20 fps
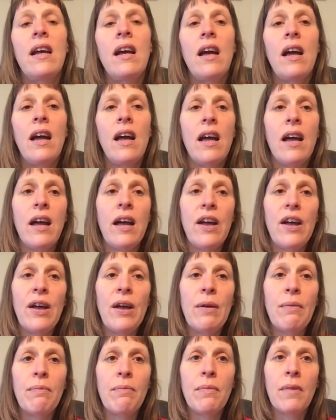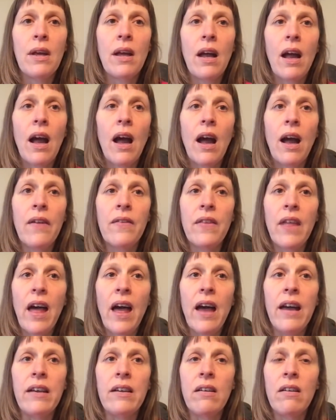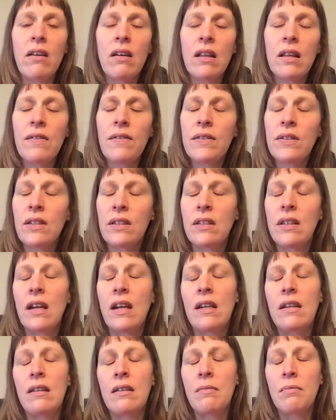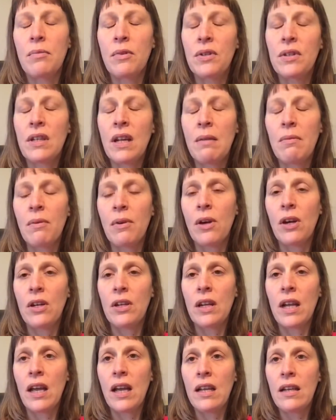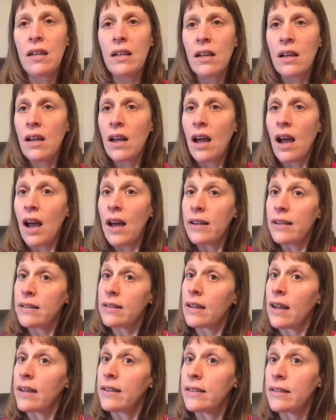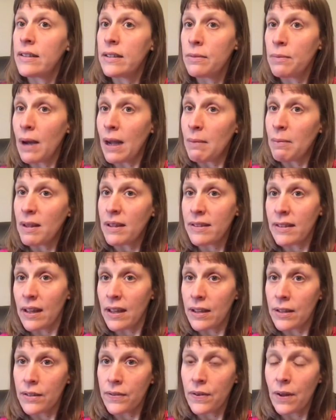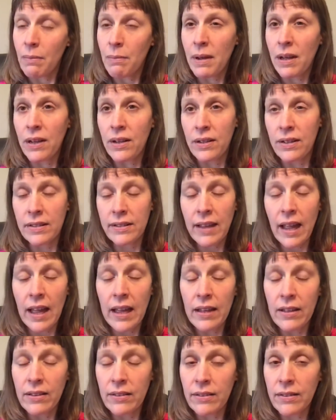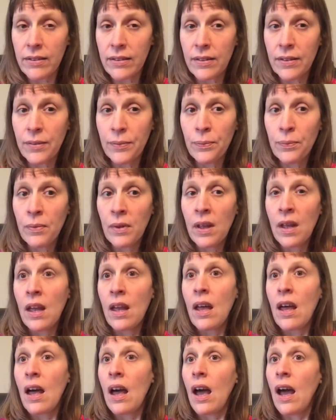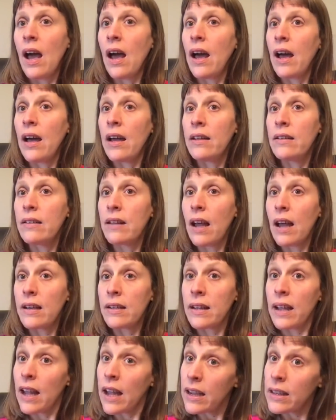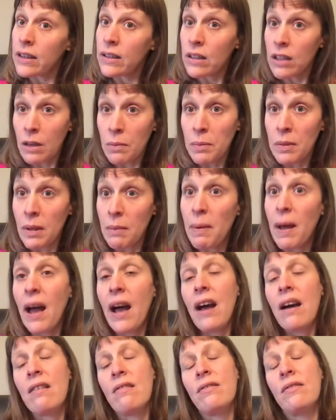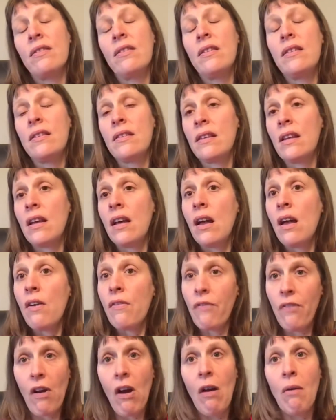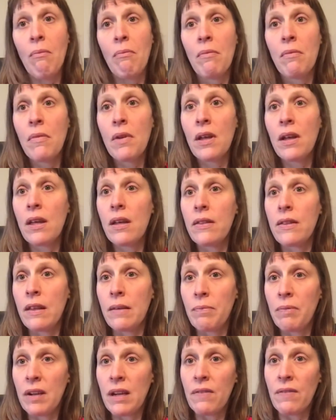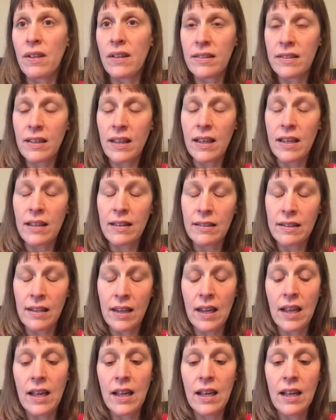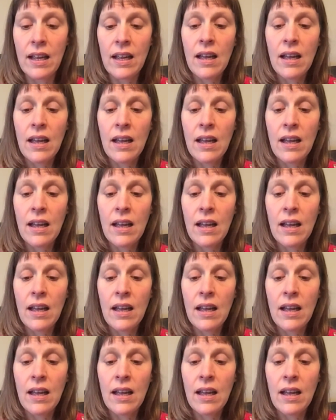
And then all of a sudden, Monday morning, I decided to weigh myself on my own scales. And I'd gained a couple of pounds from the previous Thursday.